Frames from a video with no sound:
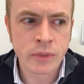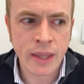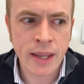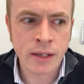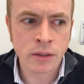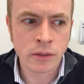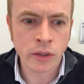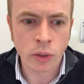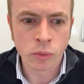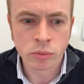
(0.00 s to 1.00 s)
then
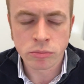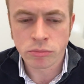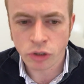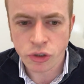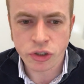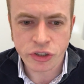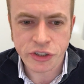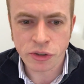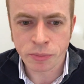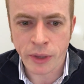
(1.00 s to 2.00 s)
you know, you should
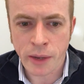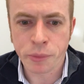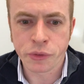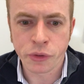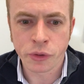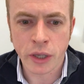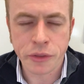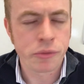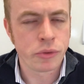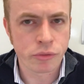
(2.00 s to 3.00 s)
still be able to
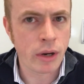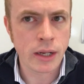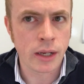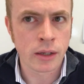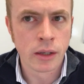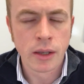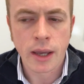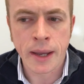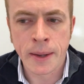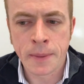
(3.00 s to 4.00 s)
get through the grading.
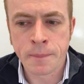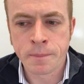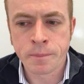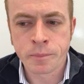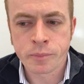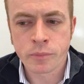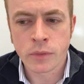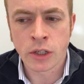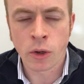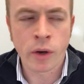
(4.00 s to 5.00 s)

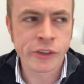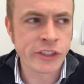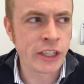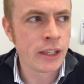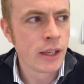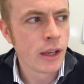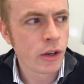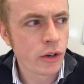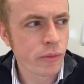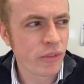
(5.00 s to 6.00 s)
You know, obviously,
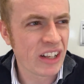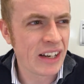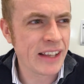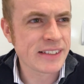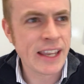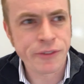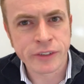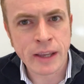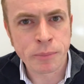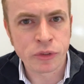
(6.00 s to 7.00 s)
let's say for
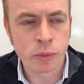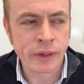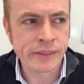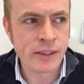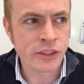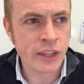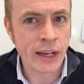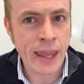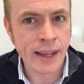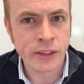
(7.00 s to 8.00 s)
example somebody's injured
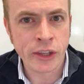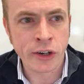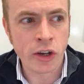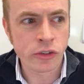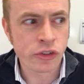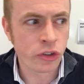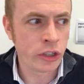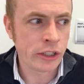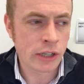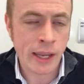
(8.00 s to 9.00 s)
their leg and they're not
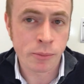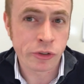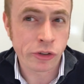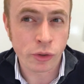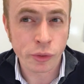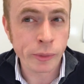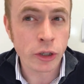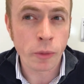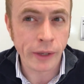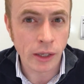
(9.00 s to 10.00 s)
able to do
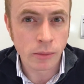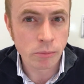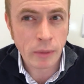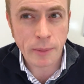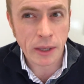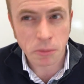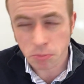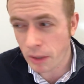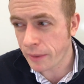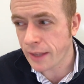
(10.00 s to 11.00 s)
fumikomi, maybe
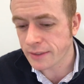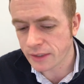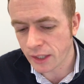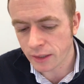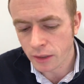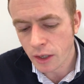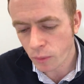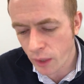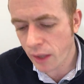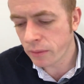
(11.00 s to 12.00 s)
that's a thing.
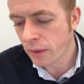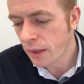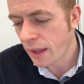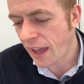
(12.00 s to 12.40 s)
Well,